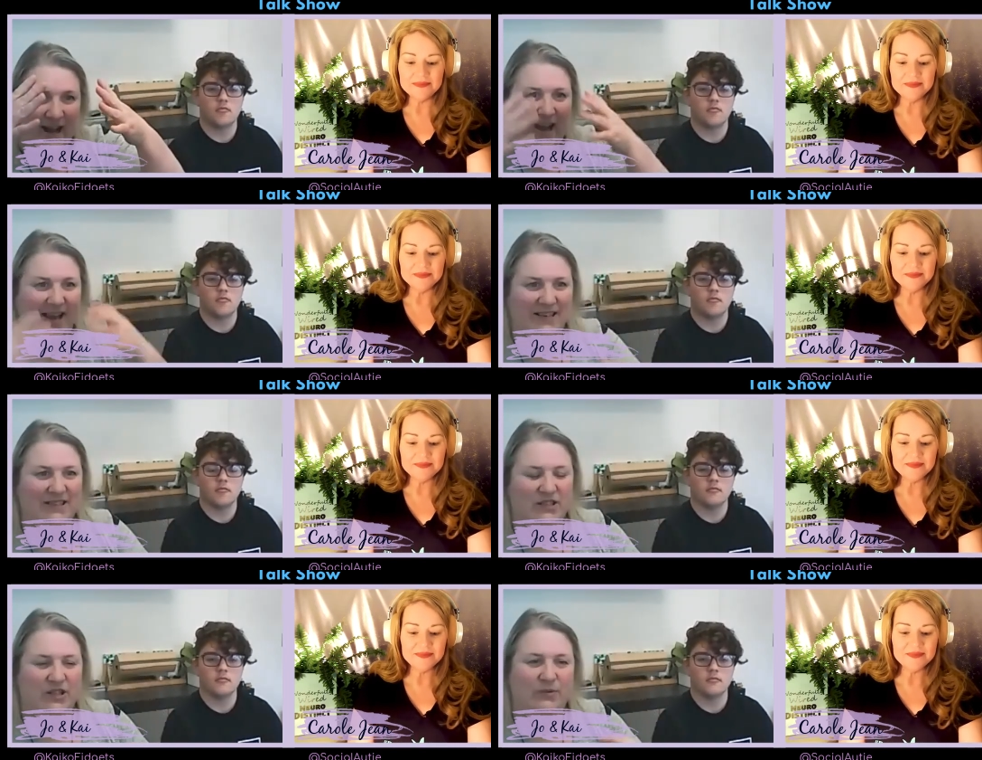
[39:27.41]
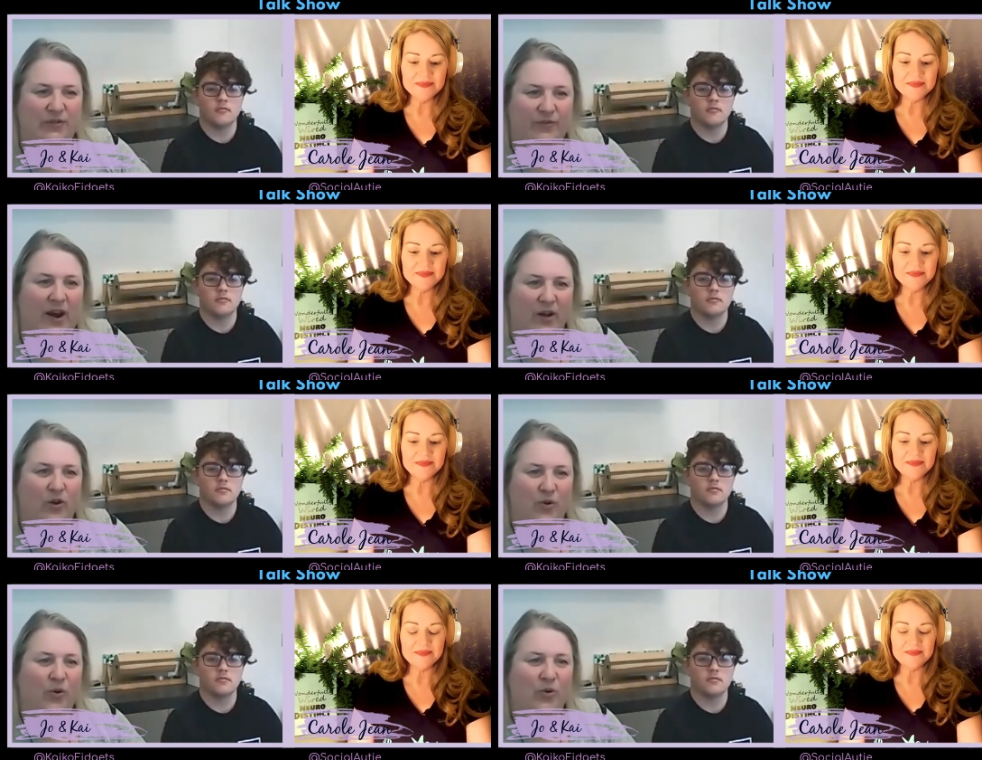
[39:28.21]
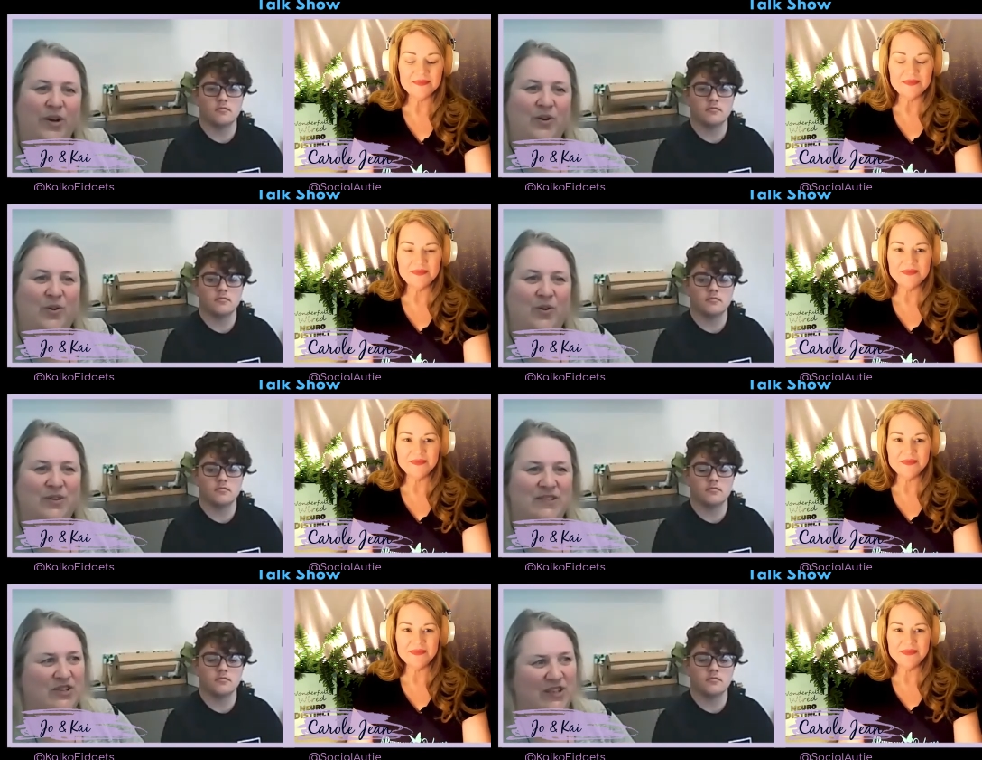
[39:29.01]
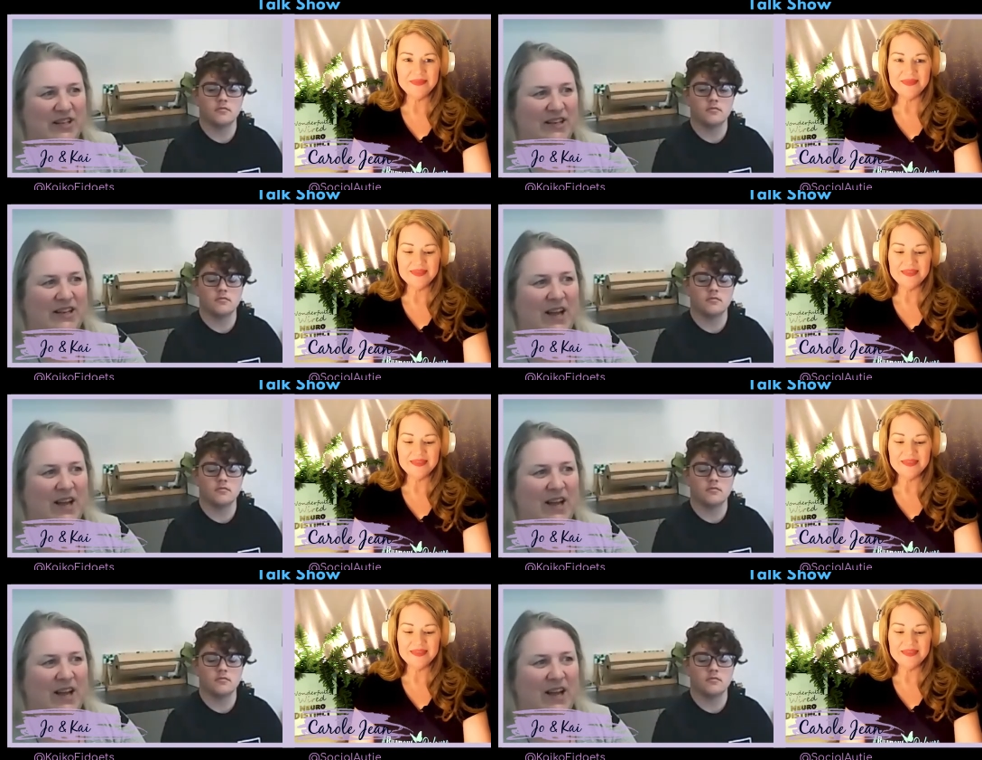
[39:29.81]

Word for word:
Speaker 1: and she was fraying her hoodie cord. So she